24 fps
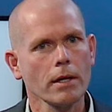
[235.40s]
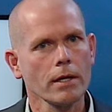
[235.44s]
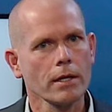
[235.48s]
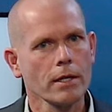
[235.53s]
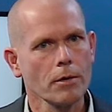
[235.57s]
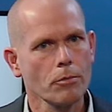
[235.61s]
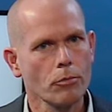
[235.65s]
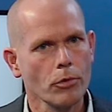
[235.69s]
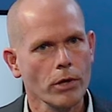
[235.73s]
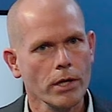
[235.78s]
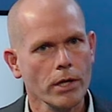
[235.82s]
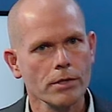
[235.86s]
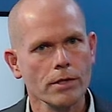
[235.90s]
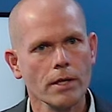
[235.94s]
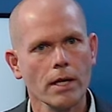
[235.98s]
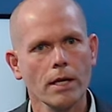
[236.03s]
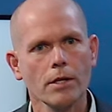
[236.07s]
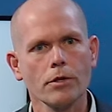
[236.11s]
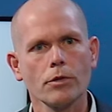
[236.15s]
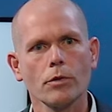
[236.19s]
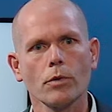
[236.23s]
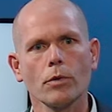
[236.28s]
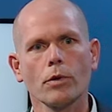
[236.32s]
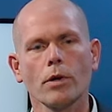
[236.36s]
negative breast
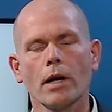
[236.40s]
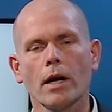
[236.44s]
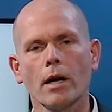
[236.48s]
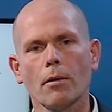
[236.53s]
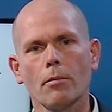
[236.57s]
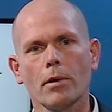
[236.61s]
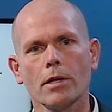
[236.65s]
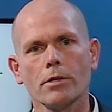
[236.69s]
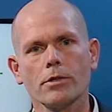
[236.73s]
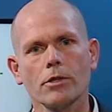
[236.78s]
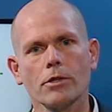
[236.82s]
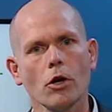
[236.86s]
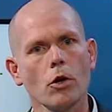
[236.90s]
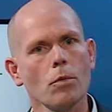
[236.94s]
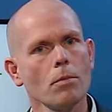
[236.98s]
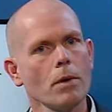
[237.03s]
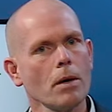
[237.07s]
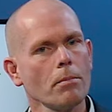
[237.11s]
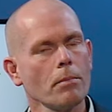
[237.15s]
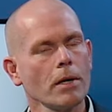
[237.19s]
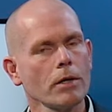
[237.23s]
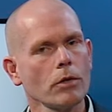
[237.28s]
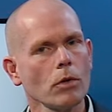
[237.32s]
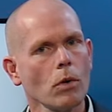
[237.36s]
cancer and
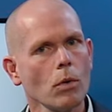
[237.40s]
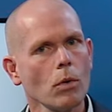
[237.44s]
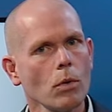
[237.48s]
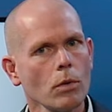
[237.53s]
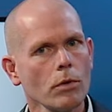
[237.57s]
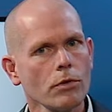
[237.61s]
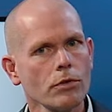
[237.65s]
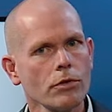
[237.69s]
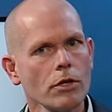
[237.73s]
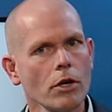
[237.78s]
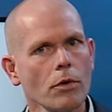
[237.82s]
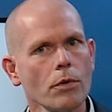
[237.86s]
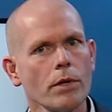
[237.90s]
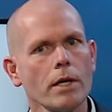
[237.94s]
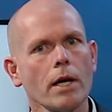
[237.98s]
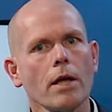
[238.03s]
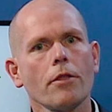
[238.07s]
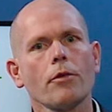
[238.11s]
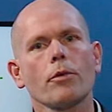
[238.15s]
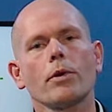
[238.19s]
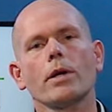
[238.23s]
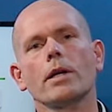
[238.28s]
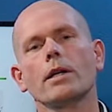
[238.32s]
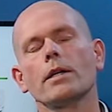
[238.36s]
glioblastoma, but also in
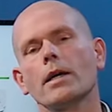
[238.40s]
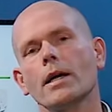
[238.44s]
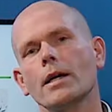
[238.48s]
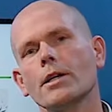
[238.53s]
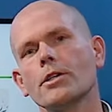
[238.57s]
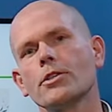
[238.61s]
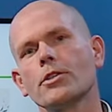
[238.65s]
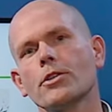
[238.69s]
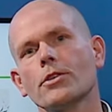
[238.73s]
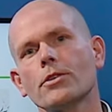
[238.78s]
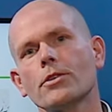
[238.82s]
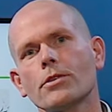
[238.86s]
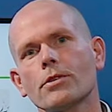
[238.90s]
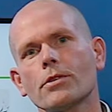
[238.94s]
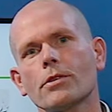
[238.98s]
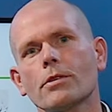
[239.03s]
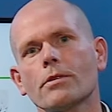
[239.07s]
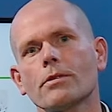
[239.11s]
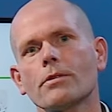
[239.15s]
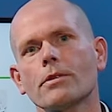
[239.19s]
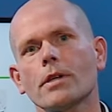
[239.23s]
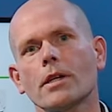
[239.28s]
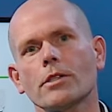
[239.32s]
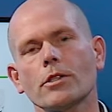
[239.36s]
other
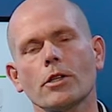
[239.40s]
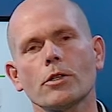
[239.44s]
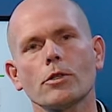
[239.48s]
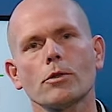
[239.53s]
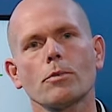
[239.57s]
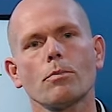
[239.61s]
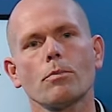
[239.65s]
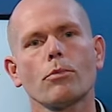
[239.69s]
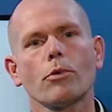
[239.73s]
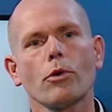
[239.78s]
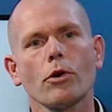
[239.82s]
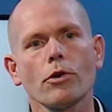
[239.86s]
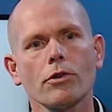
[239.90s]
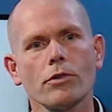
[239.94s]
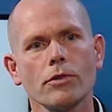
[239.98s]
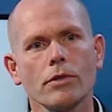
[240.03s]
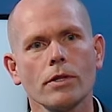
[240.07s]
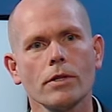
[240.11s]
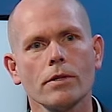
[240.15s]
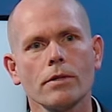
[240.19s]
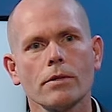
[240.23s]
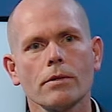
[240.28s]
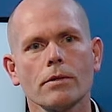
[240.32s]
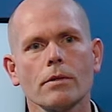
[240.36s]
indications such as
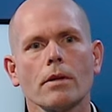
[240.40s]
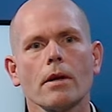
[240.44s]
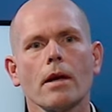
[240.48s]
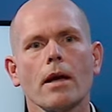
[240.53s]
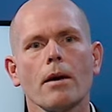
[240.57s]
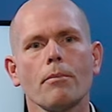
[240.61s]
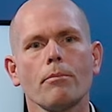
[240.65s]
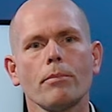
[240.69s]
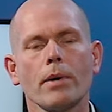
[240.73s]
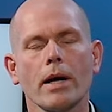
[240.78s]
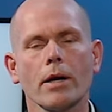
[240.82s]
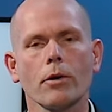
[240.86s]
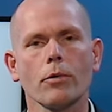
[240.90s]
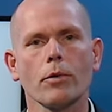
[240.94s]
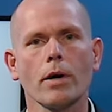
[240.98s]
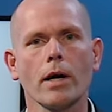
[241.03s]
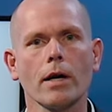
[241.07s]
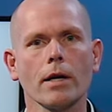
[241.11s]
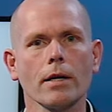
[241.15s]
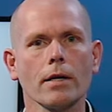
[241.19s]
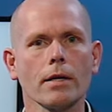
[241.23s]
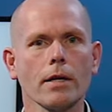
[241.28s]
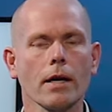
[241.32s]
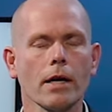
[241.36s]
prostate and
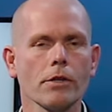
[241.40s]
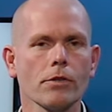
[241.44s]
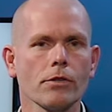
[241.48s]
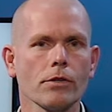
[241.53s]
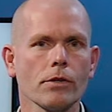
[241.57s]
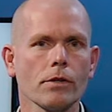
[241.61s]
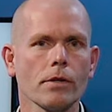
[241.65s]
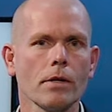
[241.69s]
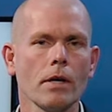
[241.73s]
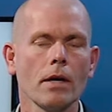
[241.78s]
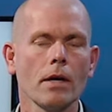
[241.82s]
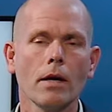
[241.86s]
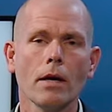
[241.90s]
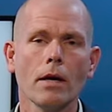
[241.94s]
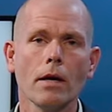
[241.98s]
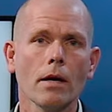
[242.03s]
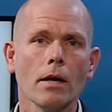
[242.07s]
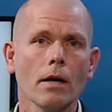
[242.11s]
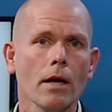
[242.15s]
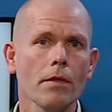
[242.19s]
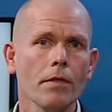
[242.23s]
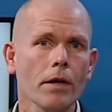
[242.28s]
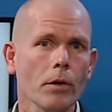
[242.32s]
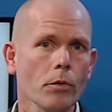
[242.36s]
pancreatic cancer.
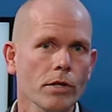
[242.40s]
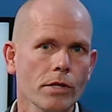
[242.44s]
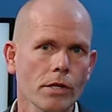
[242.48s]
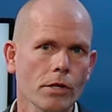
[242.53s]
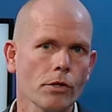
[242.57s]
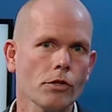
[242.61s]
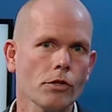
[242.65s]
And there is